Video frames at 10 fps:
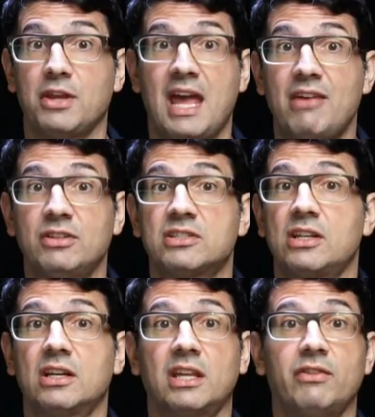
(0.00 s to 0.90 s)
you haven't
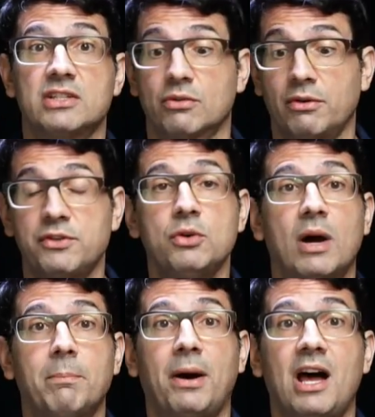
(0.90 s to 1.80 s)
given us a review
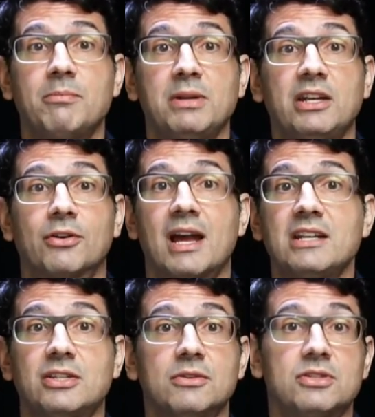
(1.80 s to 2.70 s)
on Podbean or
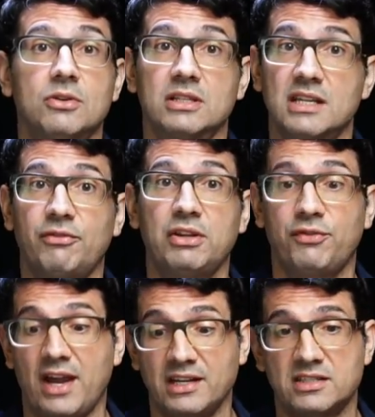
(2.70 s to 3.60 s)
iTunes, you can definitely
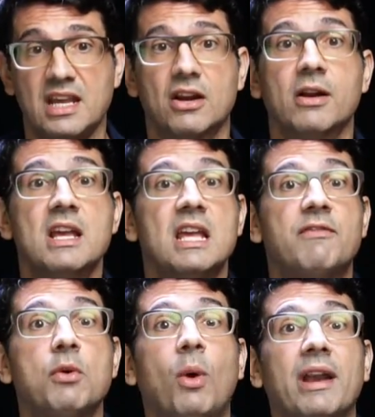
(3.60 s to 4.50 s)
find us there.
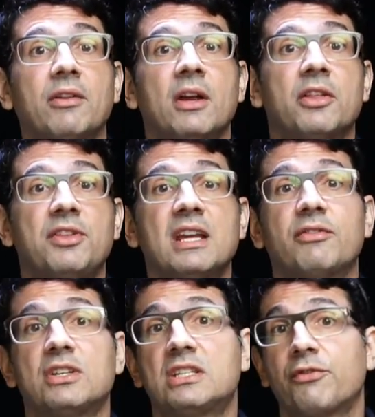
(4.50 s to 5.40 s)
If you want to think
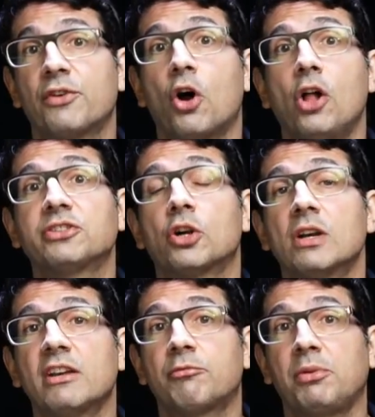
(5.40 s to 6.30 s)
of a different
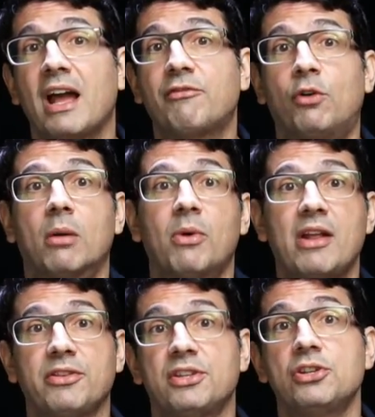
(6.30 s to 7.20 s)
alternative platform
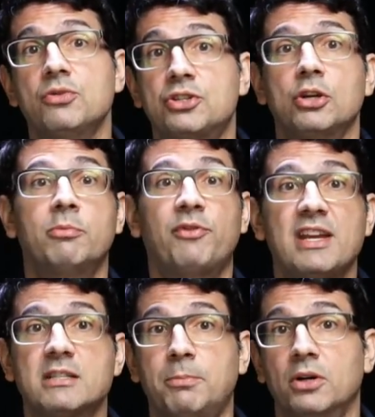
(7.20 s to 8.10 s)
rather than YouTube,
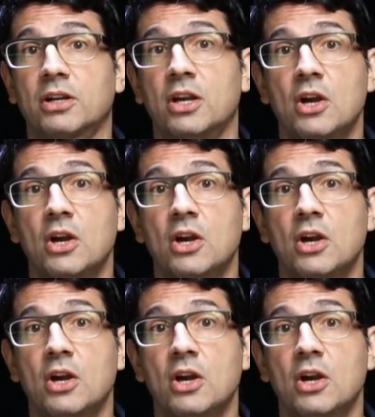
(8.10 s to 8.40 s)
Facebook,